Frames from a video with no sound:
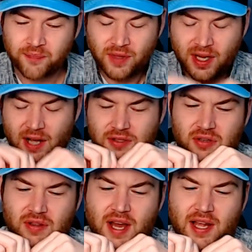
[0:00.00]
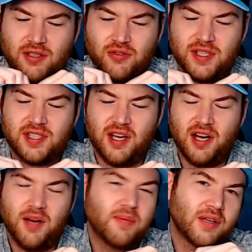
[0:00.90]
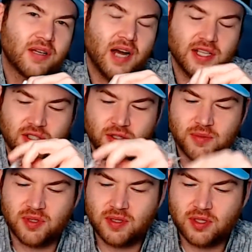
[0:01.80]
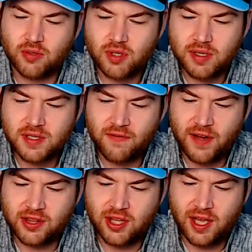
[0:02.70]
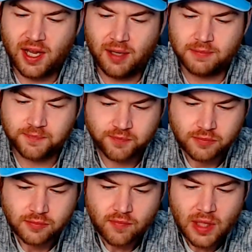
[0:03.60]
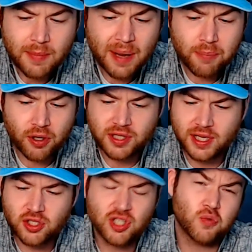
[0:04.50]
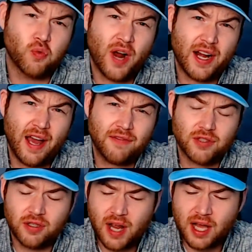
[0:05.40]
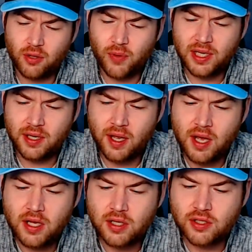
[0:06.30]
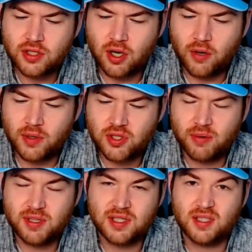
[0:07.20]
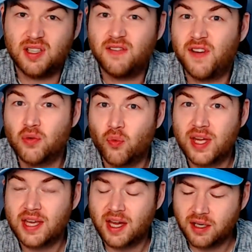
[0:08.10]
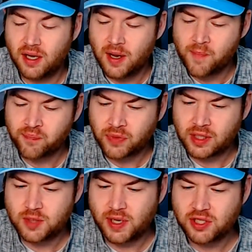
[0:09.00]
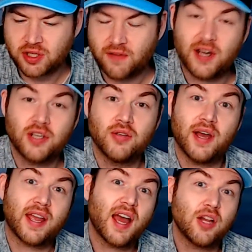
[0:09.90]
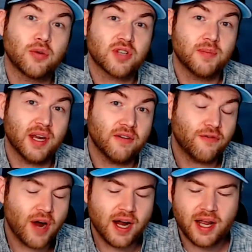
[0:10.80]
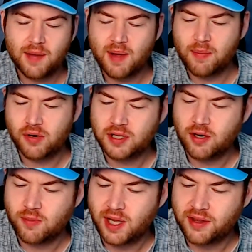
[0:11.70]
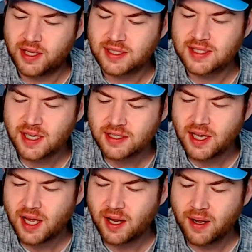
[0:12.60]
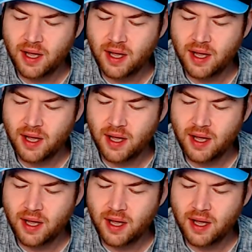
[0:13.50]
I also like dressing up in costumes. So it's always a fun thing, and my birthday is just right after Halloween. So it's always a fun weekend, especially if I knew like Halloween's gonna be on a Friday, my birthday would be on that Sunday.